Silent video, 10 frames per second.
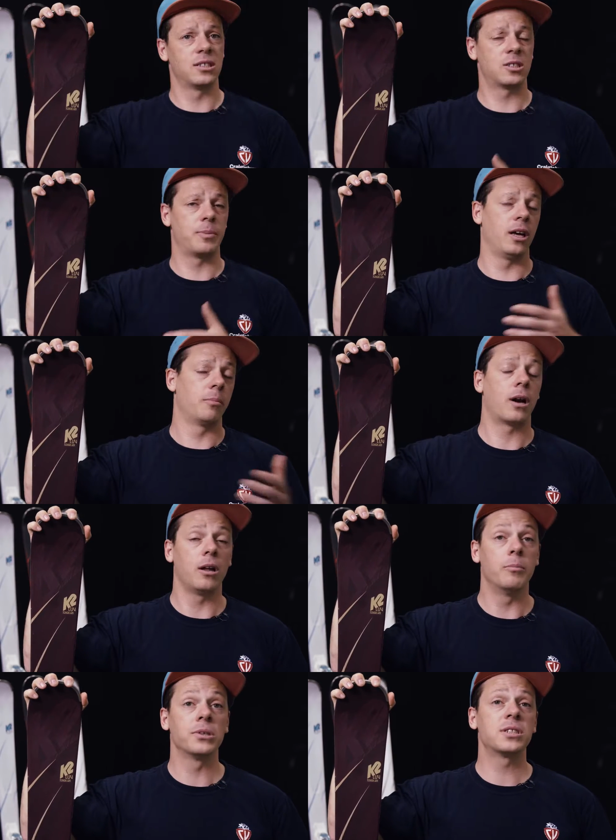to spend
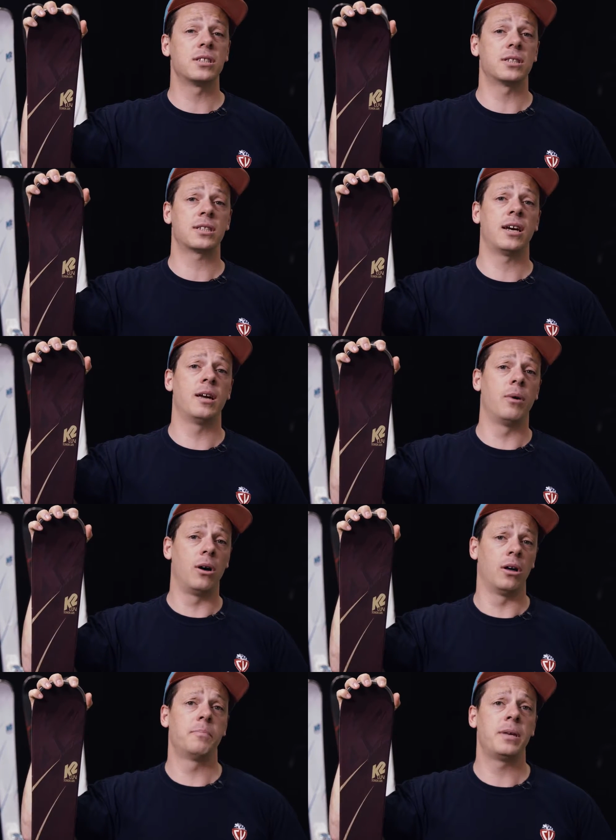probably most of their time
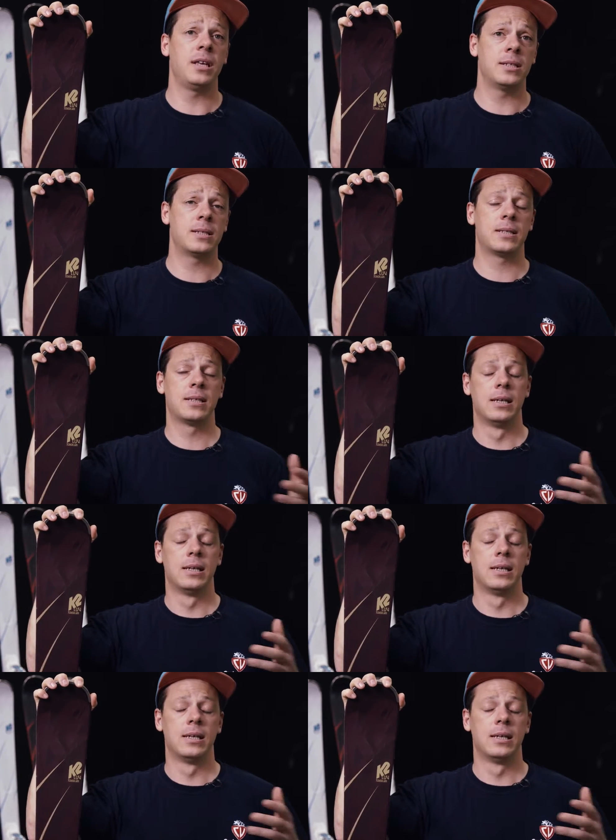on piste,